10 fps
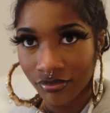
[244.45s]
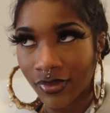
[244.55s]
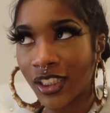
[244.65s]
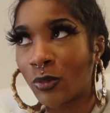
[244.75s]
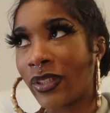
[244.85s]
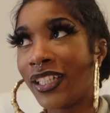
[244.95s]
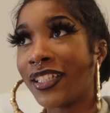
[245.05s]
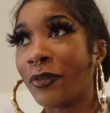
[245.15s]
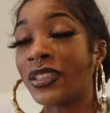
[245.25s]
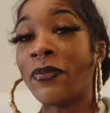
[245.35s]
this week
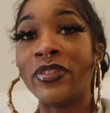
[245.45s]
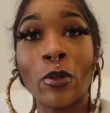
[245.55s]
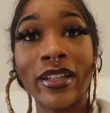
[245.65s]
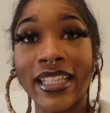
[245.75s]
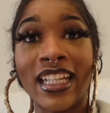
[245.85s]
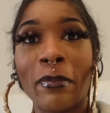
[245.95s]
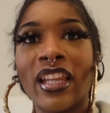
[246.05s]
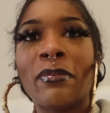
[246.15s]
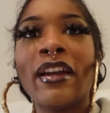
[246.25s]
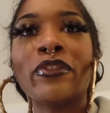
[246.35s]
which i'm so excited about
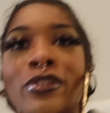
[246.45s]
look at my